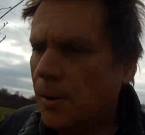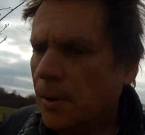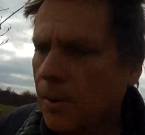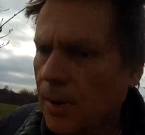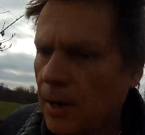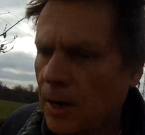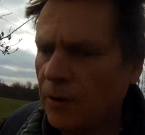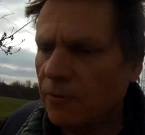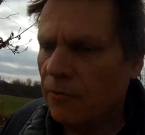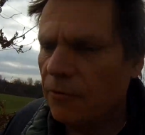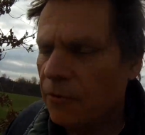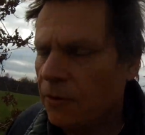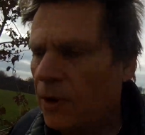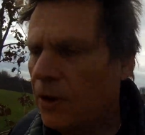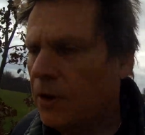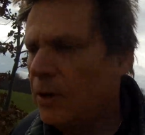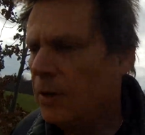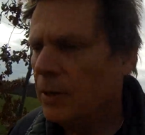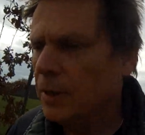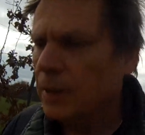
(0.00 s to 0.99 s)
I've
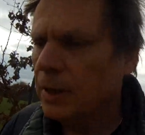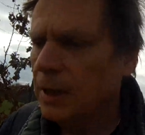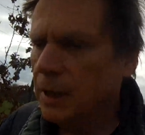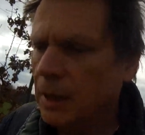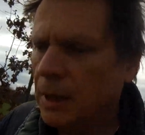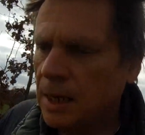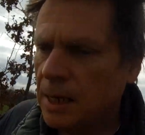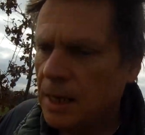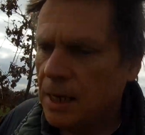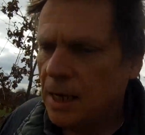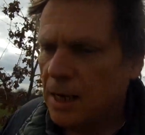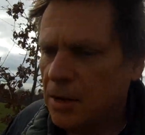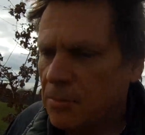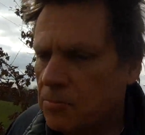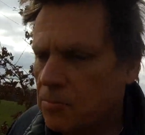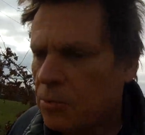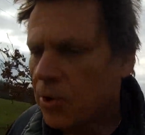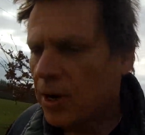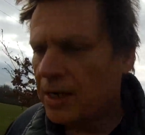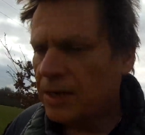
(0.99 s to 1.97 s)

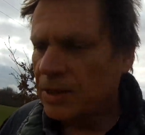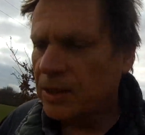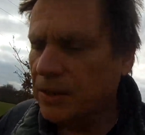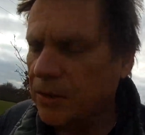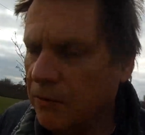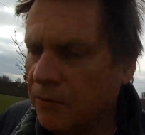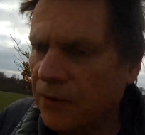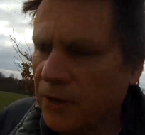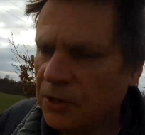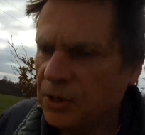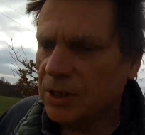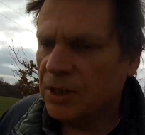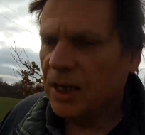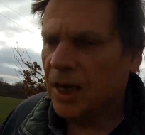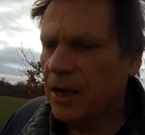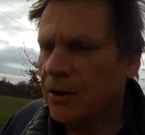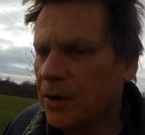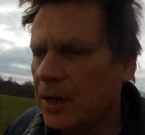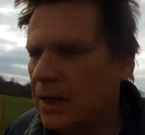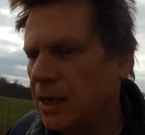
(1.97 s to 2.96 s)
embraced
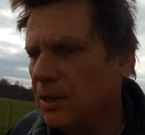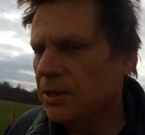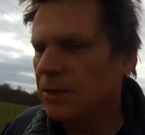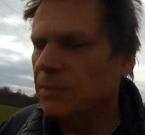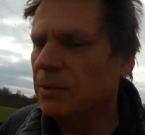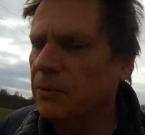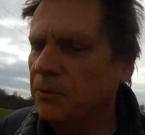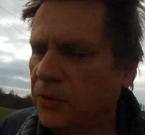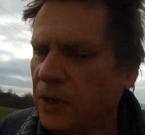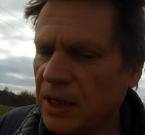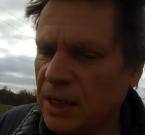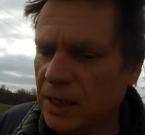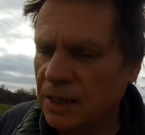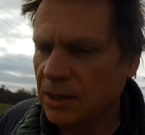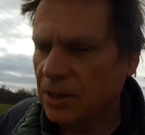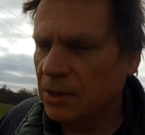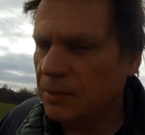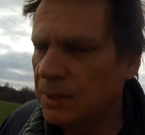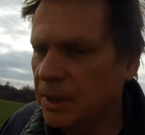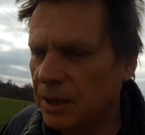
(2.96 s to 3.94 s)
vegetarianism and
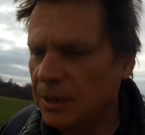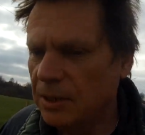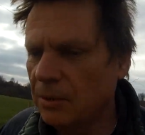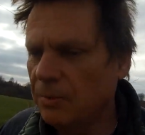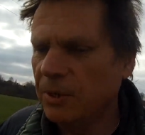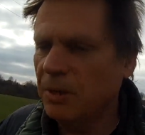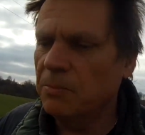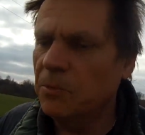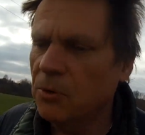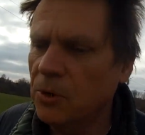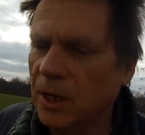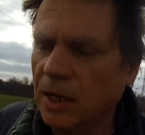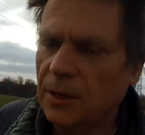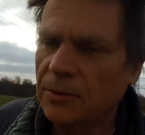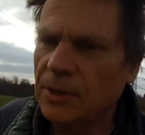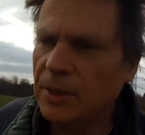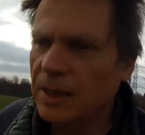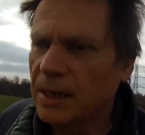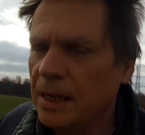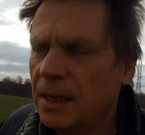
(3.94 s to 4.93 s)
veganism a little bit more
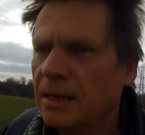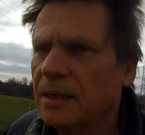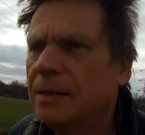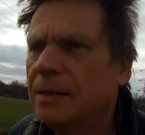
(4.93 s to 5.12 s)
closely.